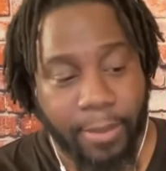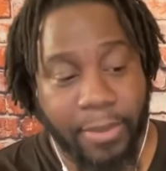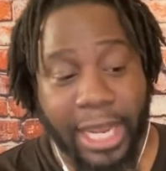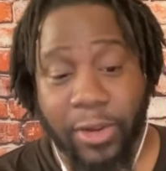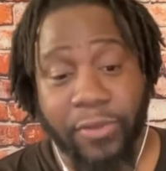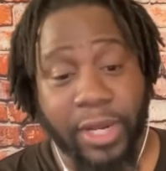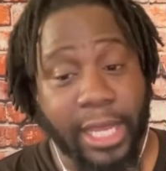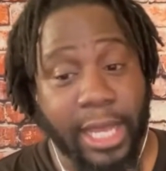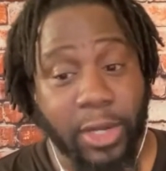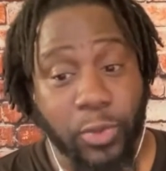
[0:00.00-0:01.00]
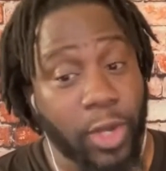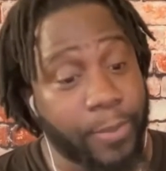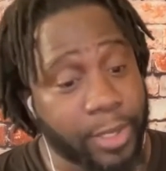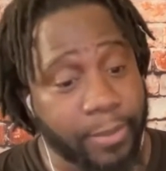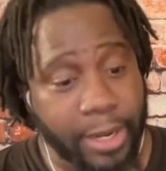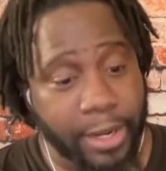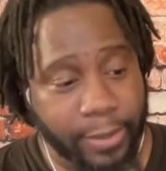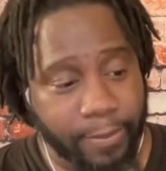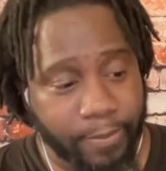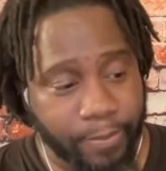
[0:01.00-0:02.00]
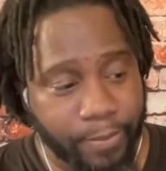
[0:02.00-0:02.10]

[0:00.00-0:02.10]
but I don't feel like I grew up an American